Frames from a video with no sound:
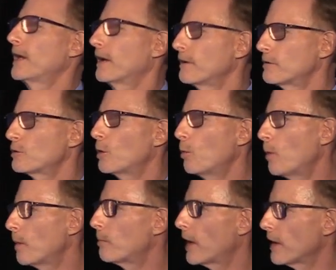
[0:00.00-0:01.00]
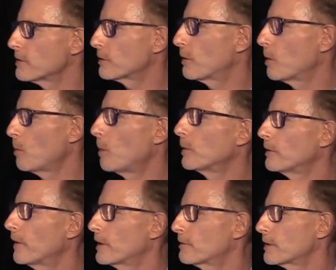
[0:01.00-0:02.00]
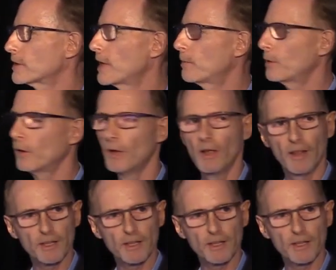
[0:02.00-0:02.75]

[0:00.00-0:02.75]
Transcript: that into a web browser or a mobile device, for example,